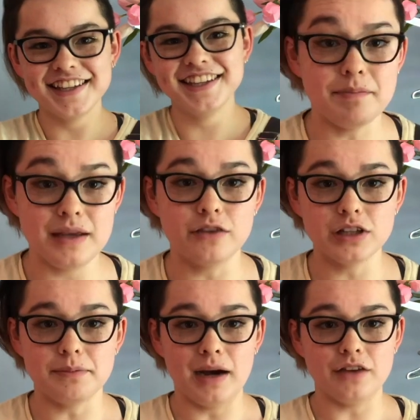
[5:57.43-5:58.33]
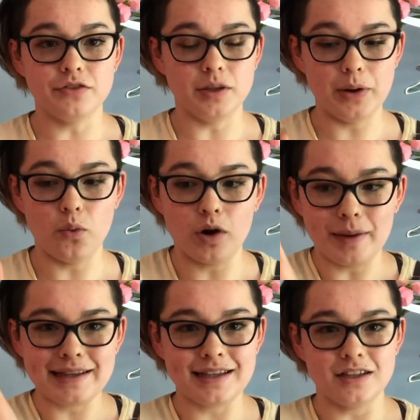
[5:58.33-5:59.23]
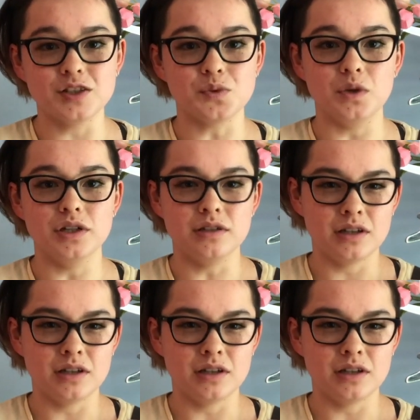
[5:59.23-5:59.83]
And being really mindful about where my heels were